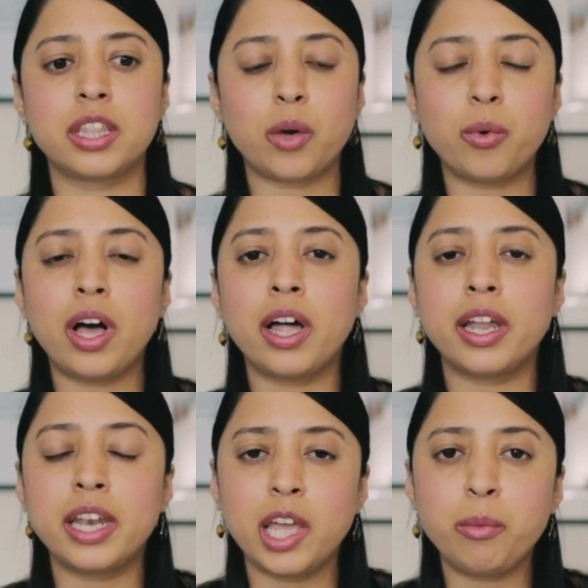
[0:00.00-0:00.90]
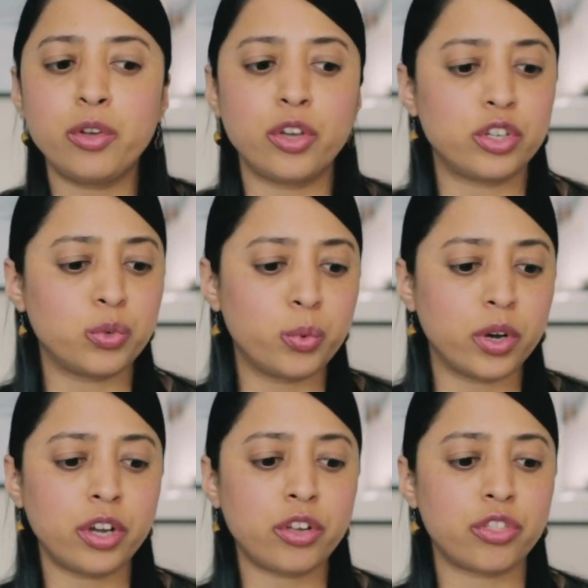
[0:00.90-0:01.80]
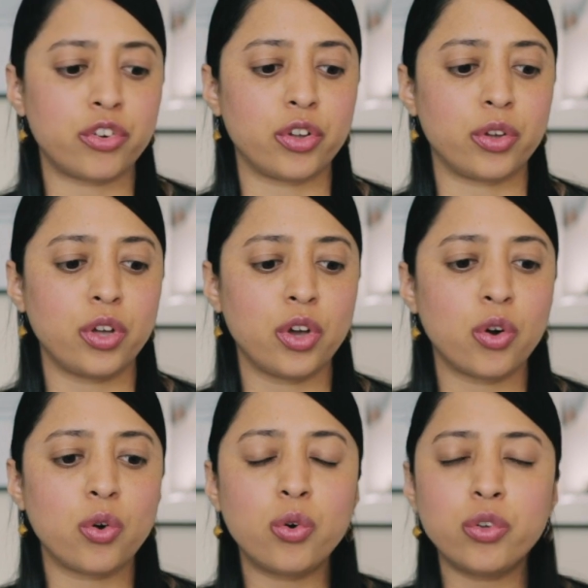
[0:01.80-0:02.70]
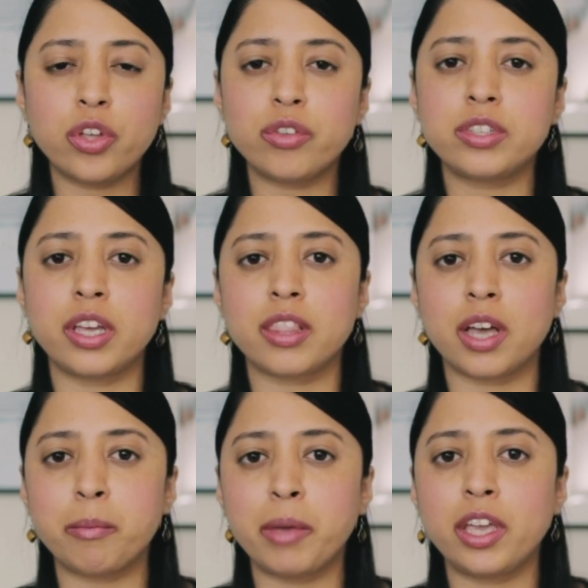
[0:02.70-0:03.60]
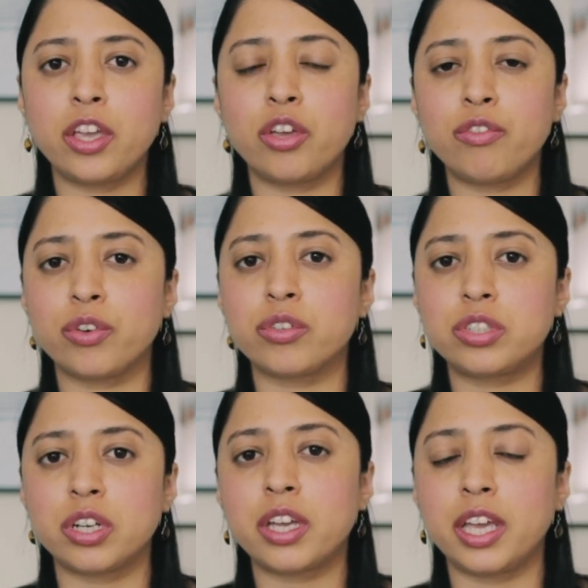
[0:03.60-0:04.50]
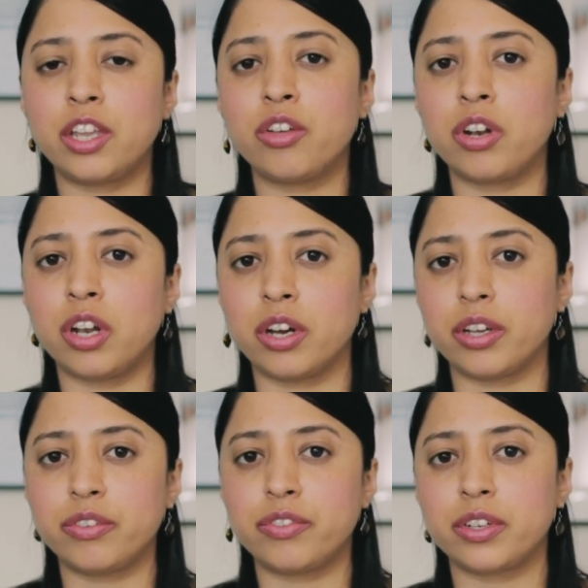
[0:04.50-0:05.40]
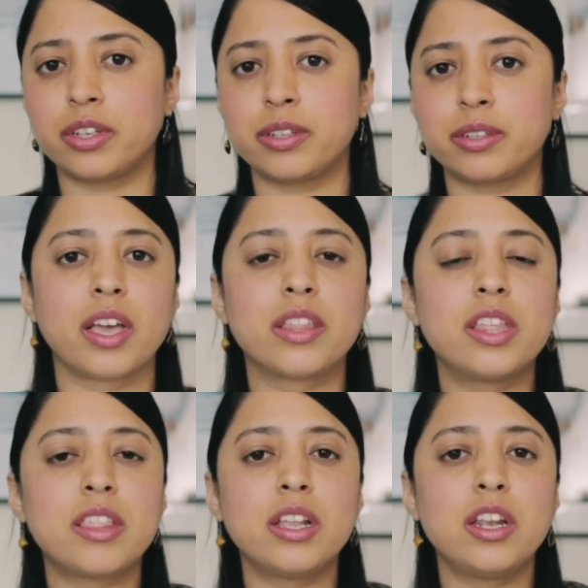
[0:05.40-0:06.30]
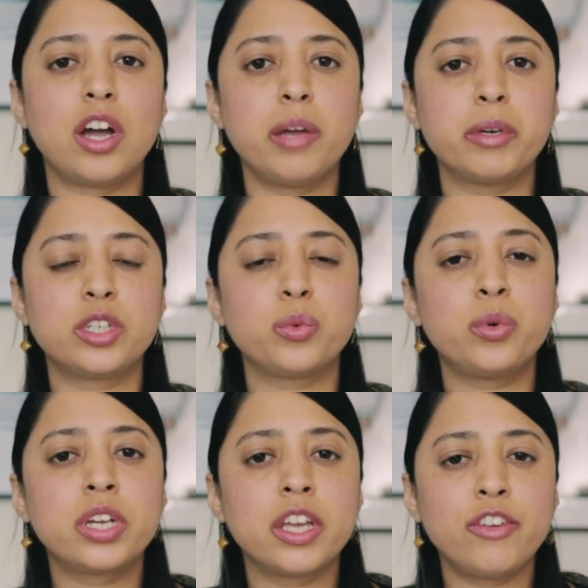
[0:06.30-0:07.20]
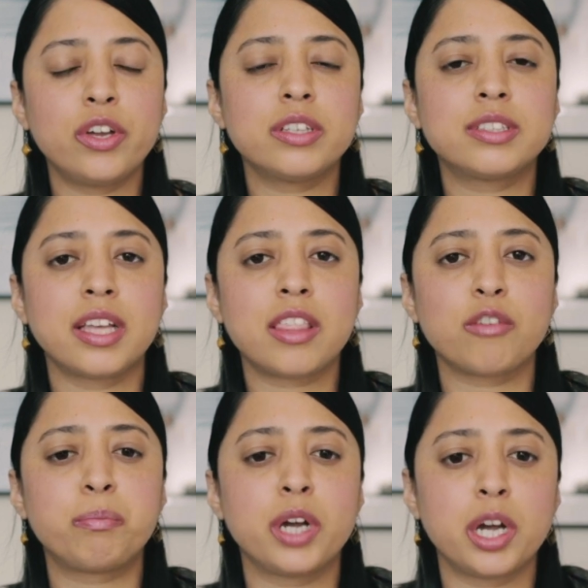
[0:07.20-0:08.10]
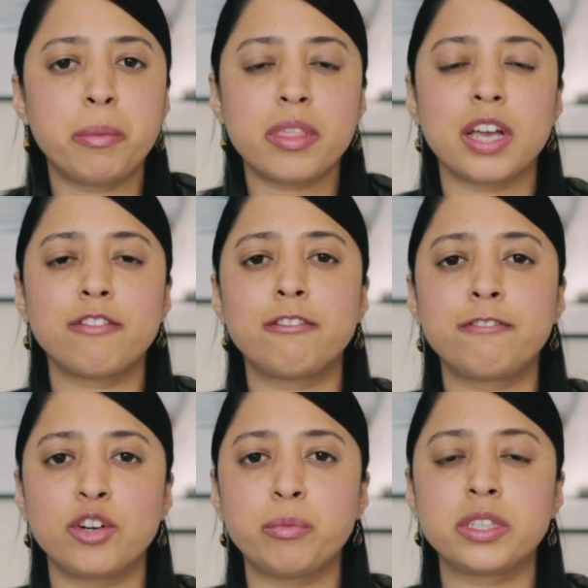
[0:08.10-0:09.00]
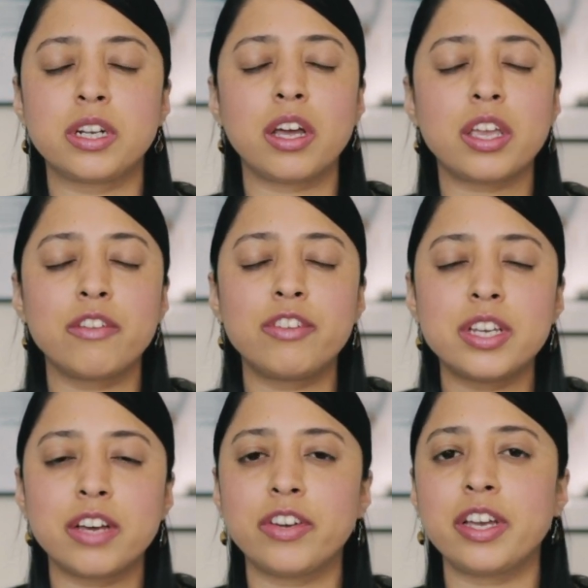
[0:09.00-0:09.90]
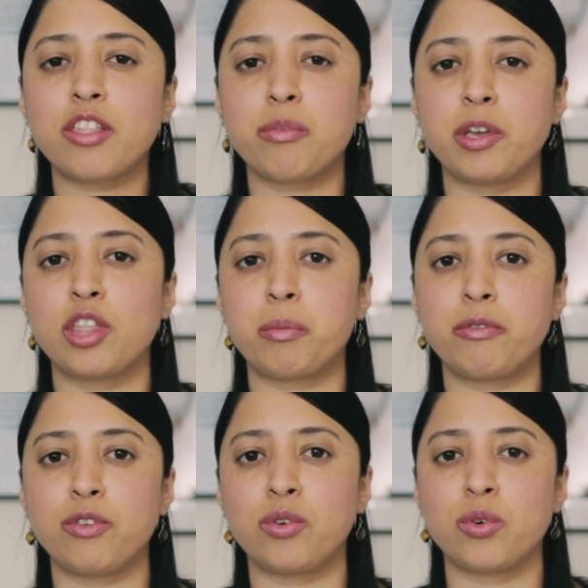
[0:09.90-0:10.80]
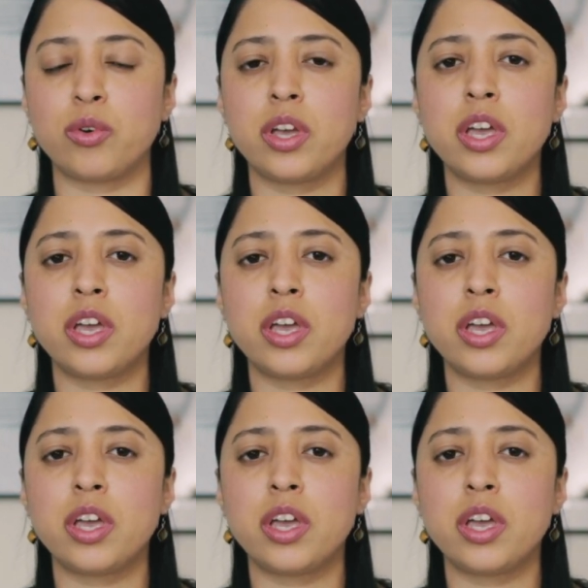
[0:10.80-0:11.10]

That will enable you to work through all those things that are making you feel stuck in your life. This alignment will give you a sense of purpose and fulfillment like you've never experienced before.